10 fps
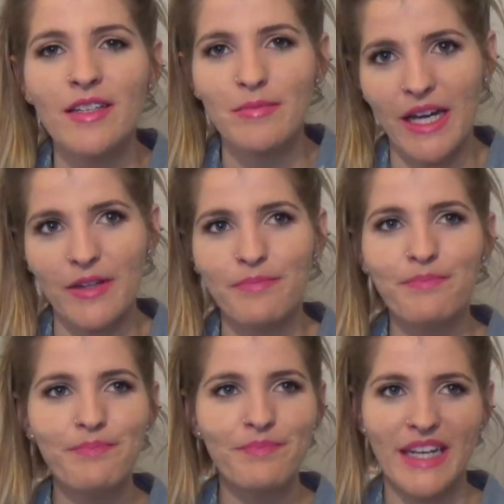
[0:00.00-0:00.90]
But
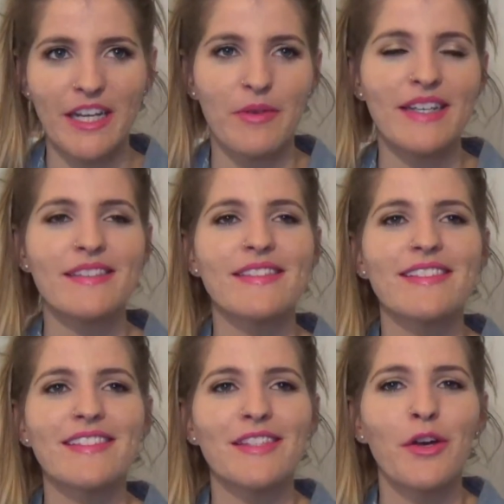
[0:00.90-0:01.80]
anyways,
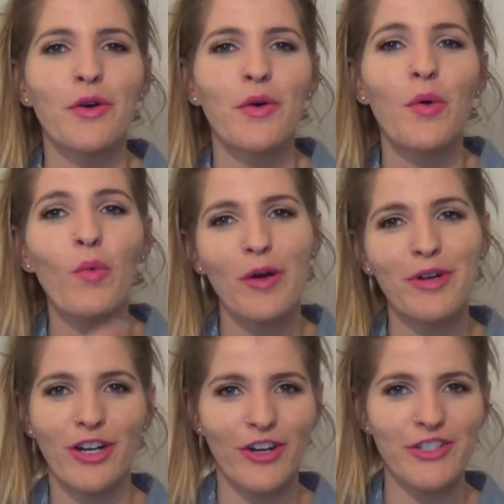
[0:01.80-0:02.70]
so
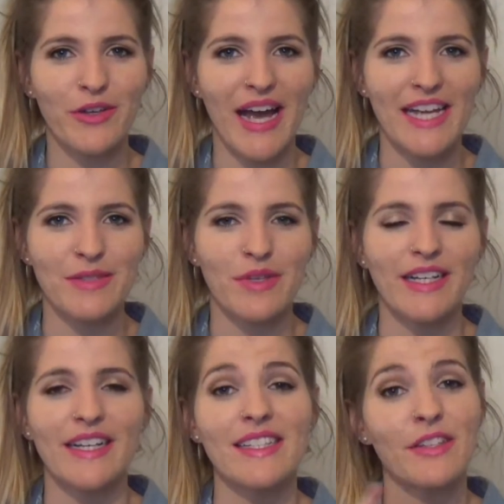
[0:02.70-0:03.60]
Walmart also has one,
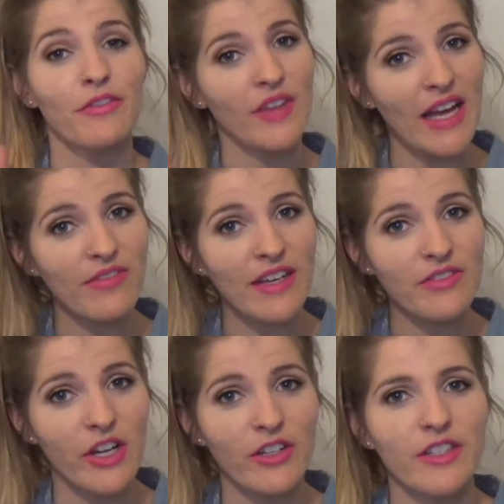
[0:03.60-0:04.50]
and it's a flat
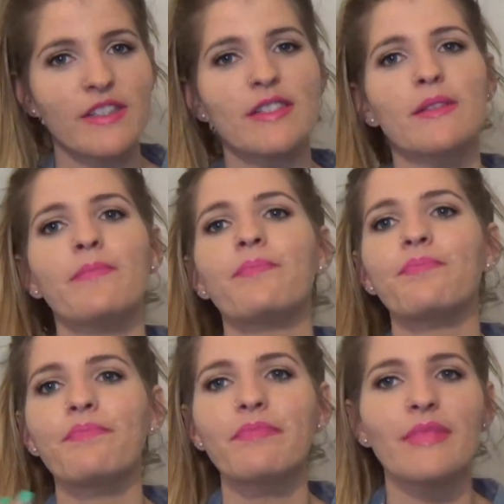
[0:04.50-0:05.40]
$5,
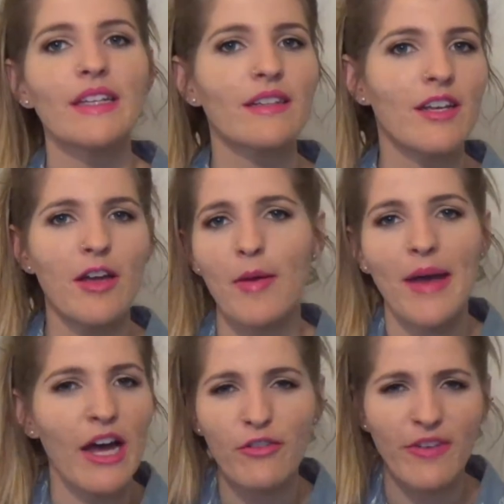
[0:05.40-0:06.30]

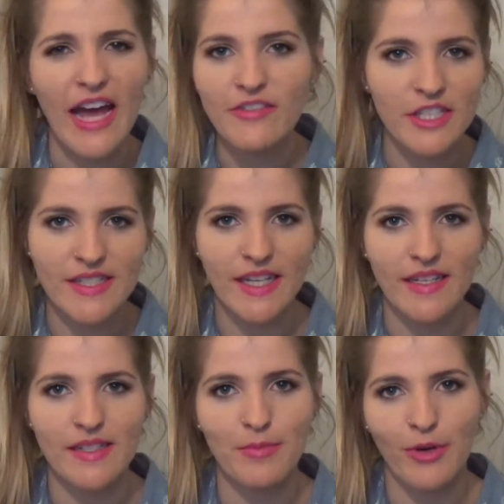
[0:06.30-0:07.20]
about 5 or 6